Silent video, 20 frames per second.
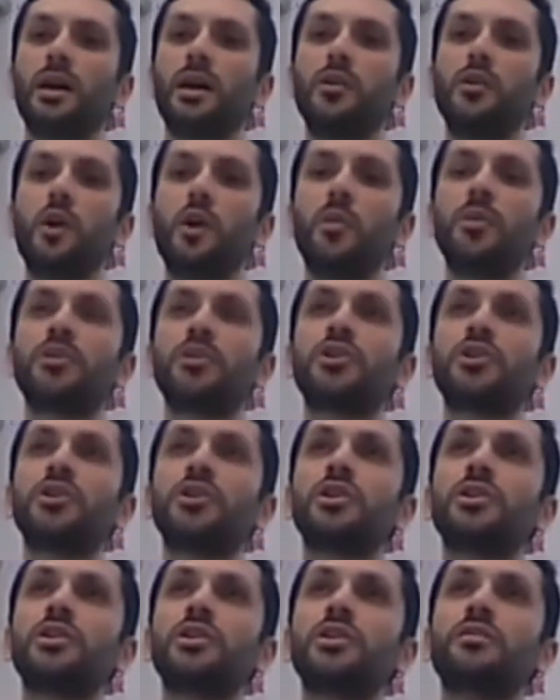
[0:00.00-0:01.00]
the
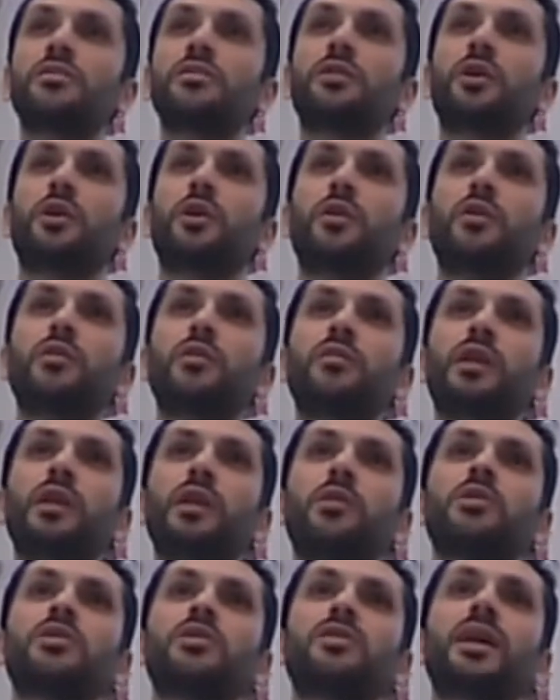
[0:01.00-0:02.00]
opportunity for the
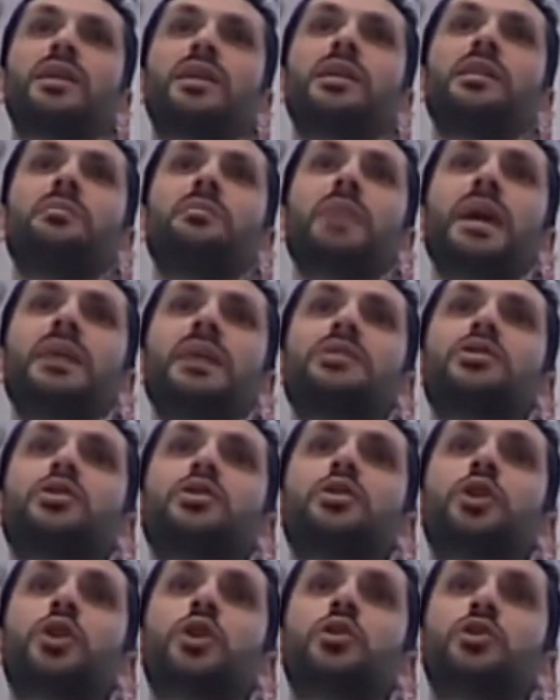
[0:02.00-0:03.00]
followers of AhlulBayt to
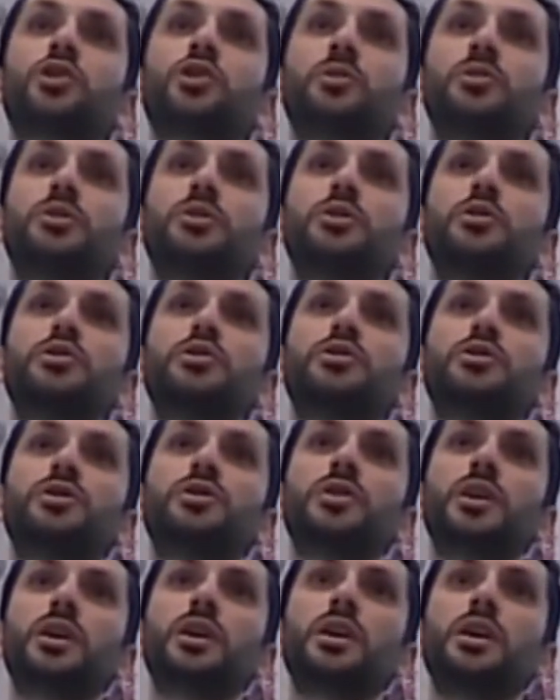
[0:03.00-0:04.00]

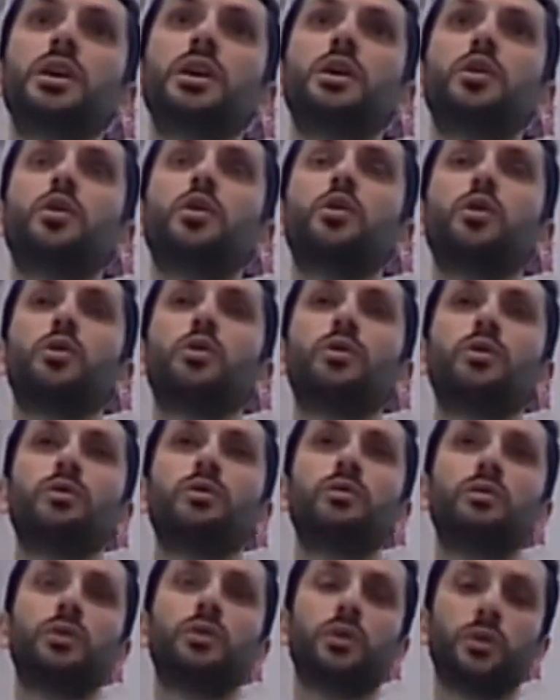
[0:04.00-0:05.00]
contribute through
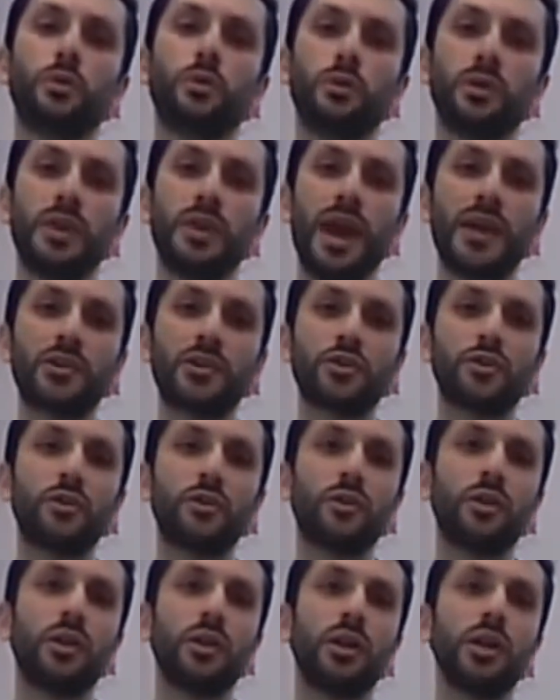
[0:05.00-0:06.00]
the
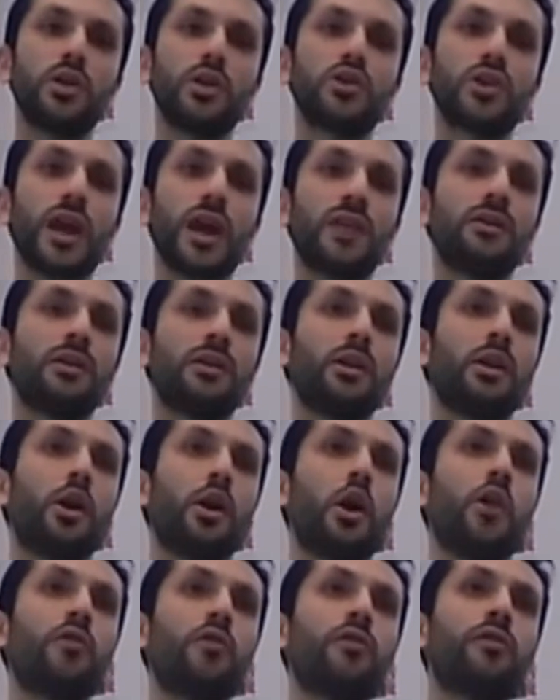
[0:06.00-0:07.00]
natural channel
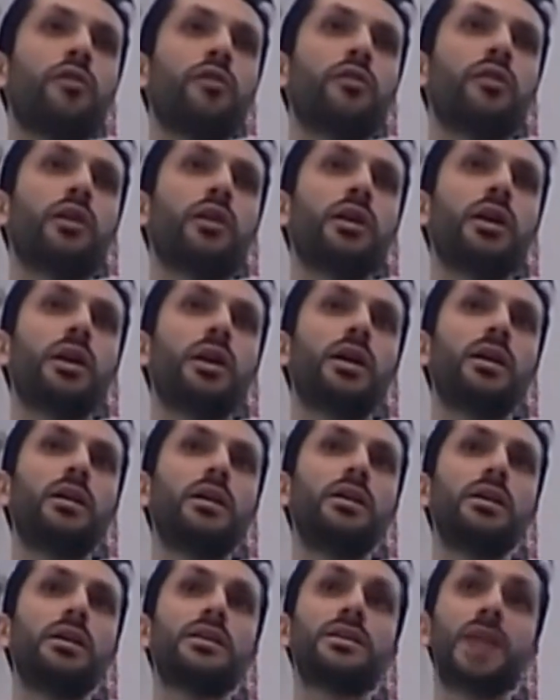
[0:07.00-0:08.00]
of
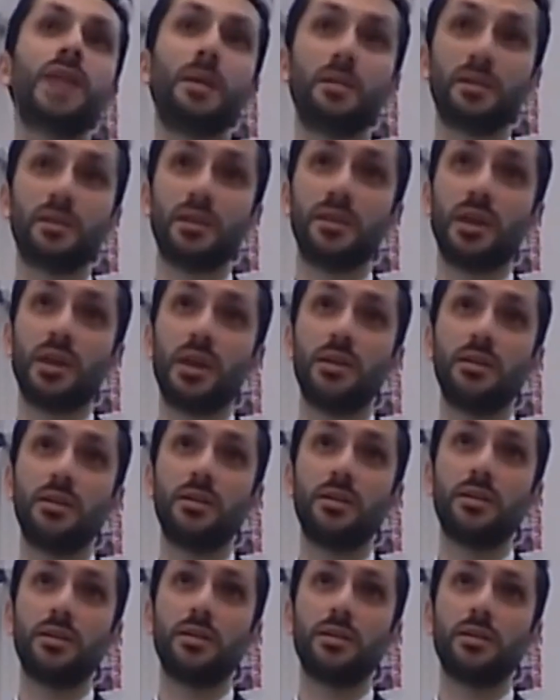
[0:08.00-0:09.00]
the Islamic
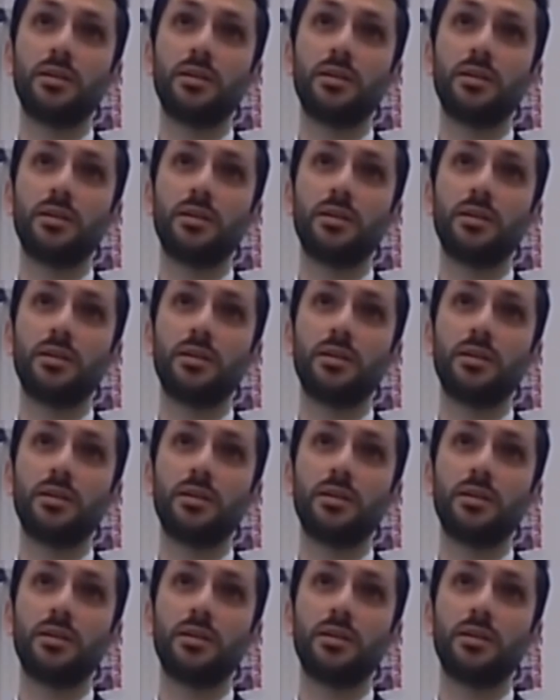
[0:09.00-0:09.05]
societies.